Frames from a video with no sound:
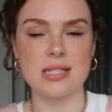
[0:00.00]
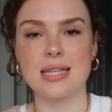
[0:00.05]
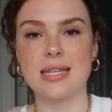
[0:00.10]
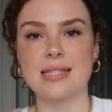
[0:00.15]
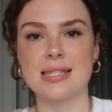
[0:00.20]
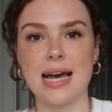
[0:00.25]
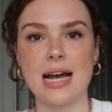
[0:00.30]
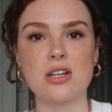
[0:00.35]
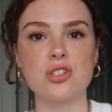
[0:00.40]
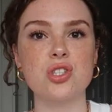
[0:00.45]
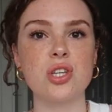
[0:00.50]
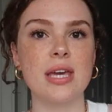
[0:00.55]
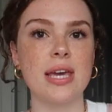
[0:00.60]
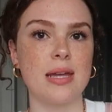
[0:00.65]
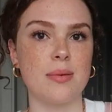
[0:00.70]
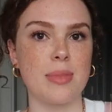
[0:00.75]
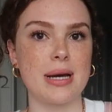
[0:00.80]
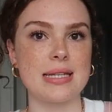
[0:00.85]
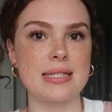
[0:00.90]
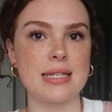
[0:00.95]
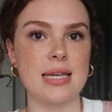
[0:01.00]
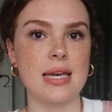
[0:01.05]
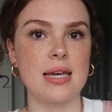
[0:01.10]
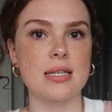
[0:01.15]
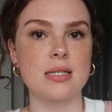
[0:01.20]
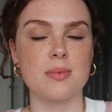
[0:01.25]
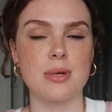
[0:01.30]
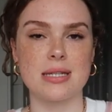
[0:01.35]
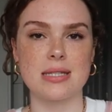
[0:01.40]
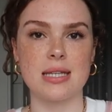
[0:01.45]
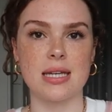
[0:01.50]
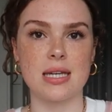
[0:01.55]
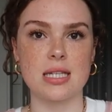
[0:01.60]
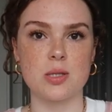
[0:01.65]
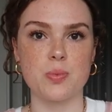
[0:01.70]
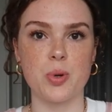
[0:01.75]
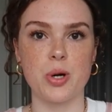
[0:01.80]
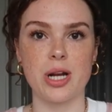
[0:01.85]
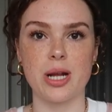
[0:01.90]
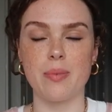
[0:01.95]
It's actually in my sink because my sink
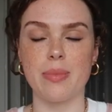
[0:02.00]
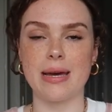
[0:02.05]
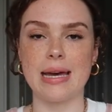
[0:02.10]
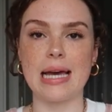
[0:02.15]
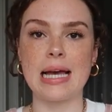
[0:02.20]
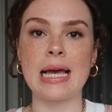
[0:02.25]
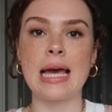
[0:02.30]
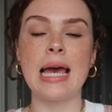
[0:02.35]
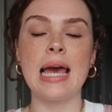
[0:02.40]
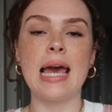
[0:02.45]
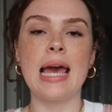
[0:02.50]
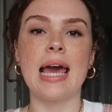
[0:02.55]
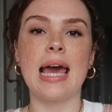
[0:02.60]
is pretty big,